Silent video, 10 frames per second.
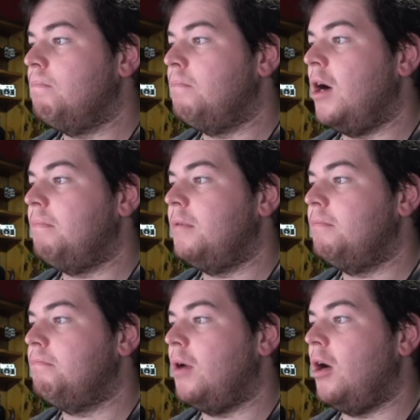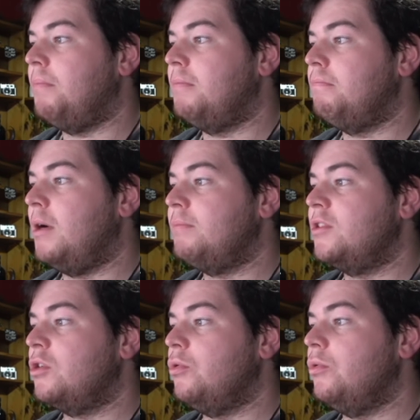Pop, pop,
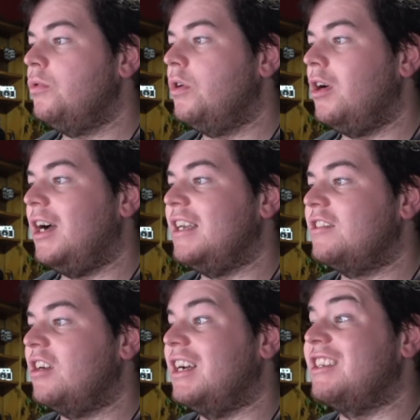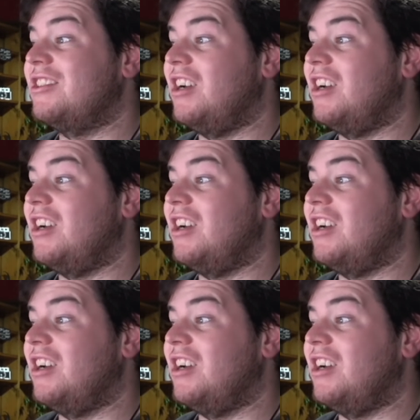popsicle, ice, ice,